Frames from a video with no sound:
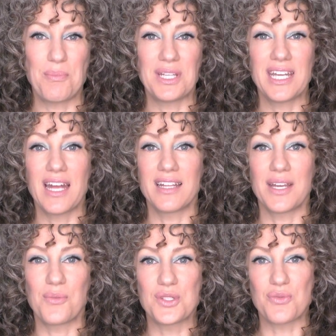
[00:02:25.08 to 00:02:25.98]
Billy
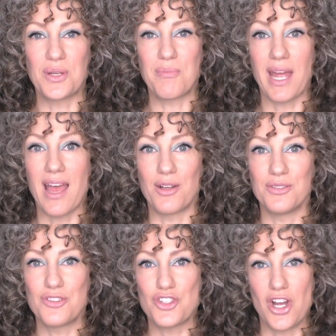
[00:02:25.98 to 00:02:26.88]
Elliot was written by
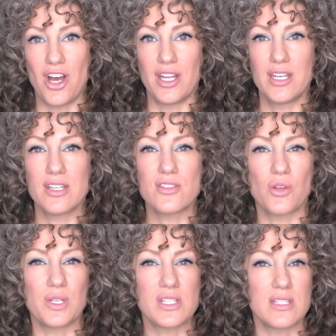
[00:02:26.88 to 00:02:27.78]
Elton John,
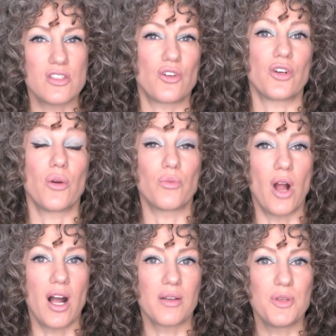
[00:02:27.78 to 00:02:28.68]
so it's considered a
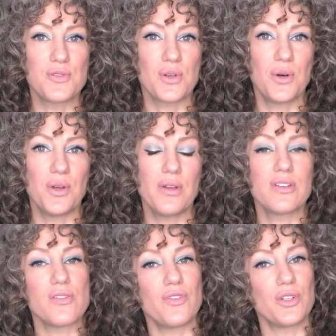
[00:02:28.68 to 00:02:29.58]
rock musical.
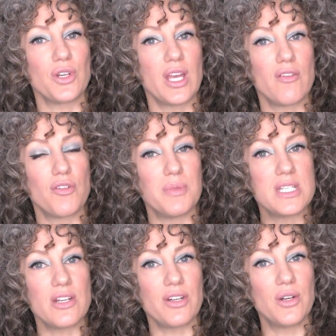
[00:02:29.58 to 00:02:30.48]
So if you're looking for
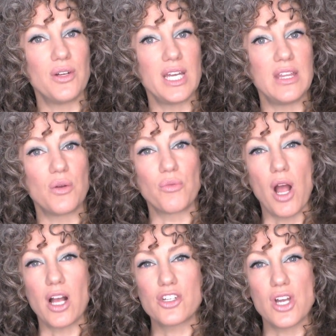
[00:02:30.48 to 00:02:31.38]
material in the
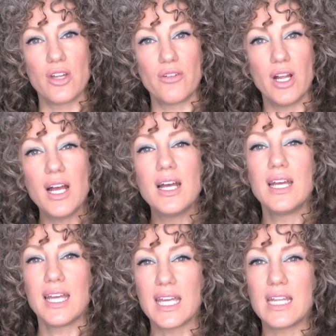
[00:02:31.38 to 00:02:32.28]
rock genre,
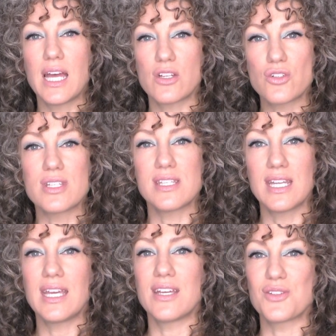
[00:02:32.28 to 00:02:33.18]

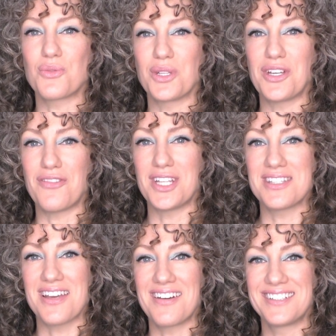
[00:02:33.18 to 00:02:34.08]
Electricity is a really fun
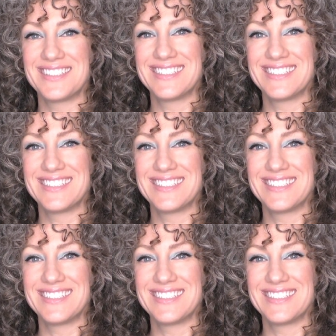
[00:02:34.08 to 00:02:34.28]
song.